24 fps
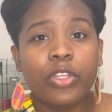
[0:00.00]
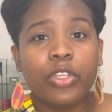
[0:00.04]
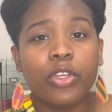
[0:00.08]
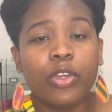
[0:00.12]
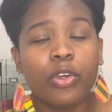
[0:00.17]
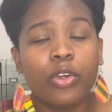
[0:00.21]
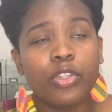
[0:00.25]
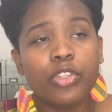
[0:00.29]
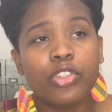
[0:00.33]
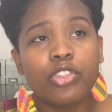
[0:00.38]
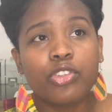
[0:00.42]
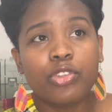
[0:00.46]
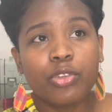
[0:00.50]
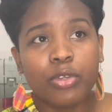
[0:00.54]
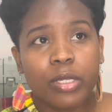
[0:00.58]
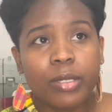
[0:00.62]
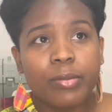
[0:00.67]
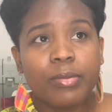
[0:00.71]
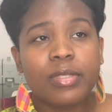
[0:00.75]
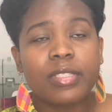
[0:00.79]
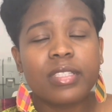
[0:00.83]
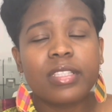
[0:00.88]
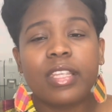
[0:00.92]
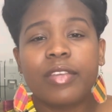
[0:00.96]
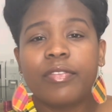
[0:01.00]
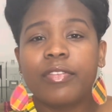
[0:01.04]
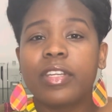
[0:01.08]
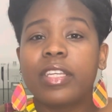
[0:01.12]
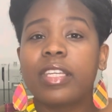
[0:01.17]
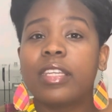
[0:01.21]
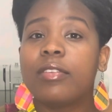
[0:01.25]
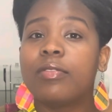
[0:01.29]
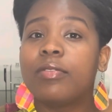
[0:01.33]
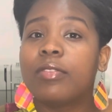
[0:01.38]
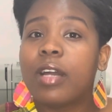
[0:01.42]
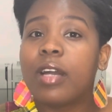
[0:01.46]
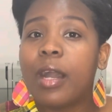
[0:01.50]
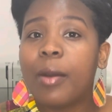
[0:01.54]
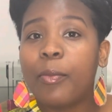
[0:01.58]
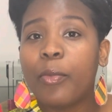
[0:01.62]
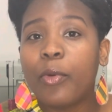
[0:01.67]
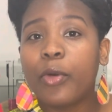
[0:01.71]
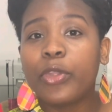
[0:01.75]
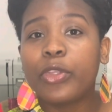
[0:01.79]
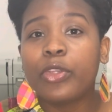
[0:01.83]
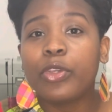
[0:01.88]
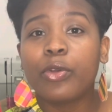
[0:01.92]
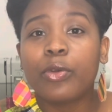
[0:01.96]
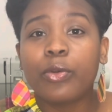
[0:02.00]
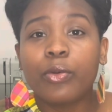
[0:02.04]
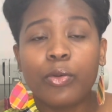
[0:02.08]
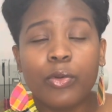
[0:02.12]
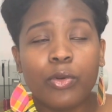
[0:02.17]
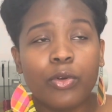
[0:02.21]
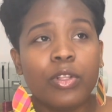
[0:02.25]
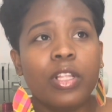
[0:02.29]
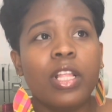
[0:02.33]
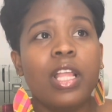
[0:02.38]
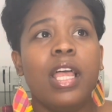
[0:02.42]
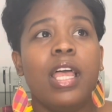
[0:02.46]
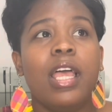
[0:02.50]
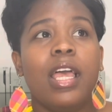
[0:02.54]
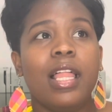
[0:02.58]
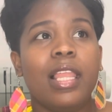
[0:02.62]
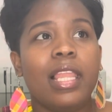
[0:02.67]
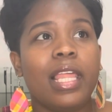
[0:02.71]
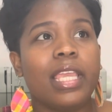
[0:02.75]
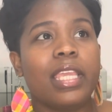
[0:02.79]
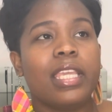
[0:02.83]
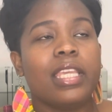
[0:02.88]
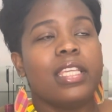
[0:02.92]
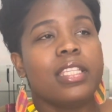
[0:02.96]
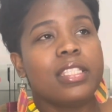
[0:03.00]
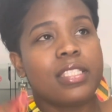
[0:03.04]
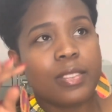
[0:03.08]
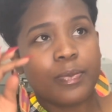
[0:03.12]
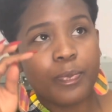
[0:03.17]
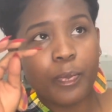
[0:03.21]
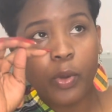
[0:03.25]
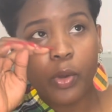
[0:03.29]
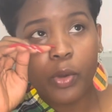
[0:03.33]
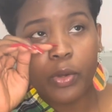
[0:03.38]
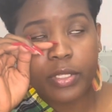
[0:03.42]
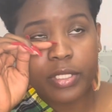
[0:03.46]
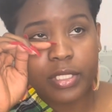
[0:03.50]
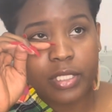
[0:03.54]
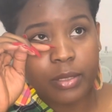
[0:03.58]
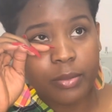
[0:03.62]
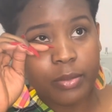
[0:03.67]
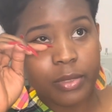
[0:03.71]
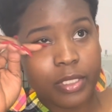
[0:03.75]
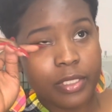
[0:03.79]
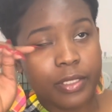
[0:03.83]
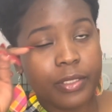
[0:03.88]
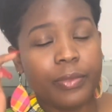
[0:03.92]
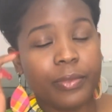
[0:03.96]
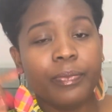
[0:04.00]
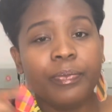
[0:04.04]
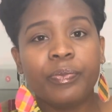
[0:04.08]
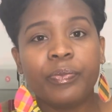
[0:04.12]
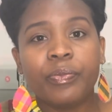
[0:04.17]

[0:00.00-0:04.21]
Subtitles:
your dreams, never give up on your goal, like it's possible.